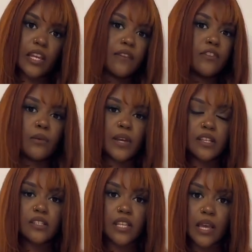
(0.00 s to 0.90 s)
even though it
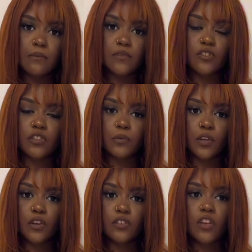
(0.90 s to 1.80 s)
is Skims, just
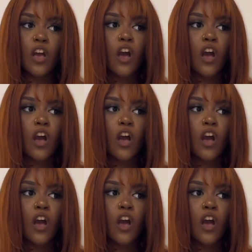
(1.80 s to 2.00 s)
because